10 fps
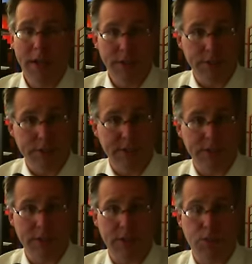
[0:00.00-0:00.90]

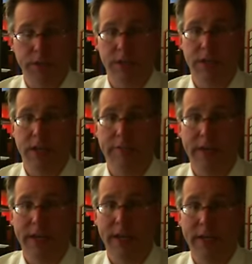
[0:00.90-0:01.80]
statistics, which is going to
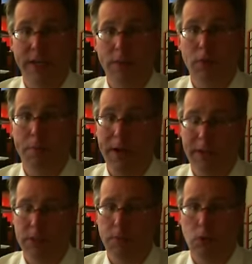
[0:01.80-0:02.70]
be another
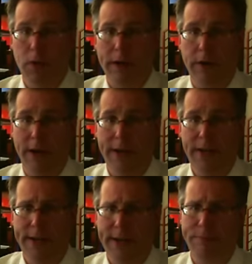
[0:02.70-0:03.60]
possible record high
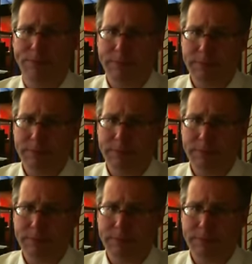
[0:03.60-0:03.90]
today,